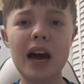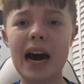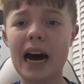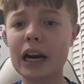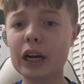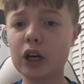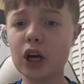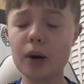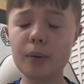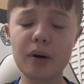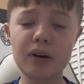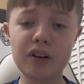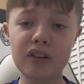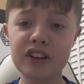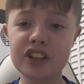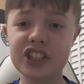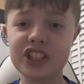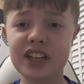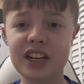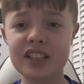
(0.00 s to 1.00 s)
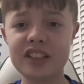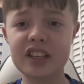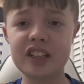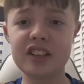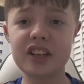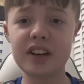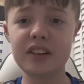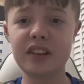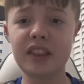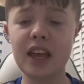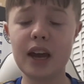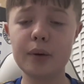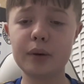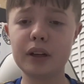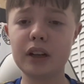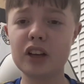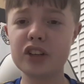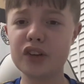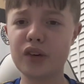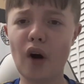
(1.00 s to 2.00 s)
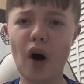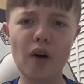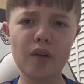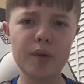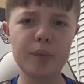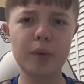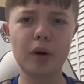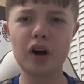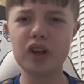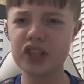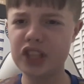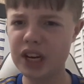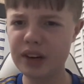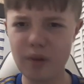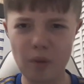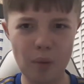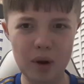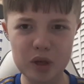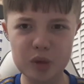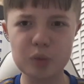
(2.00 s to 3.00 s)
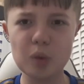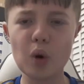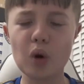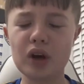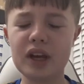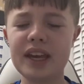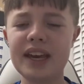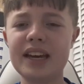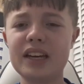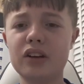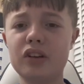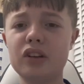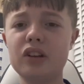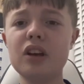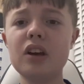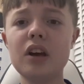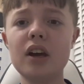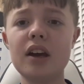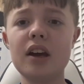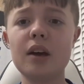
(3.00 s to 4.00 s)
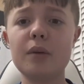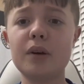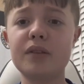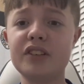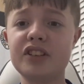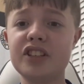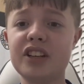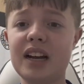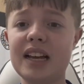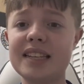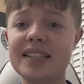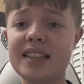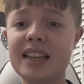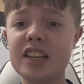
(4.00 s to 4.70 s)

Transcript: Had a couple of other chances here and there with lots of Harvey Barnes and even Wes Morgan getting on with a chance.